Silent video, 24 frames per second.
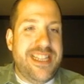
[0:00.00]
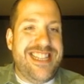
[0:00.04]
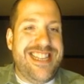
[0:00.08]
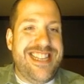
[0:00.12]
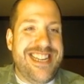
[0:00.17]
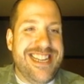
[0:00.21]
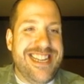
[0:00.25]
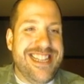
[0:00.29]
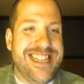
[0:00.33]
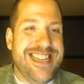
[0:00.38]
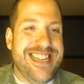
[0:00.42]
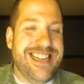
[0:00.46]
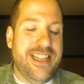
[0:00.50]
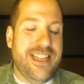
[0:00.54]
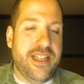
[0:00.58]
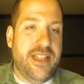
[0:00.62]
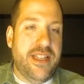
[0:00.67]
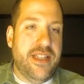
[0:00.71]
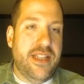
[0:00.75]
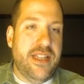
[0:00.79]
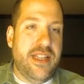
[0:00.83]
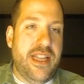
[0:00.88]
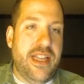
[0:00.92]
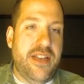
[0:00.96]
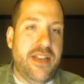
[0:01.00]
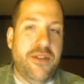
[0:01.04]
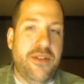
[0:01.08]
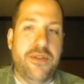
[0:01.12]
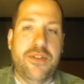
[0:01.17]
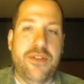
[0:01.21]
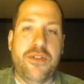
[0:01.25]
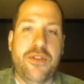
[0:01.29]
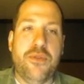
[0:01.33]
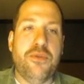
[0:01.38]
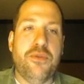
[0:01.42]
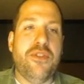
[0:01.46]
thing that they do. And
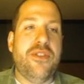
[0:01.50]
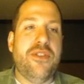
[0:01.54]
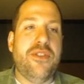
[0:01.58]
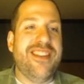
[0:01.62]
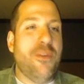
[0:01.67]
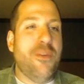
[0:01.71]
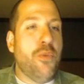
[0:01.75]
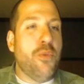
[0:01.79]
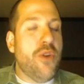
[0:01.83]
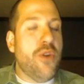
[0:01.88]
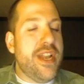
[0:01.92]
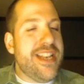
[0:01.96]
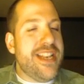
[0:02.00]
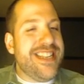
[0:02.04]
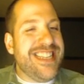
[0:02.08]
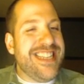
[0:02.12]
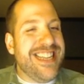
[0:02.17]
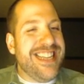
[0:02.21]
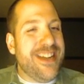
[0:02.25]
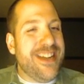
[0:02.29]
so what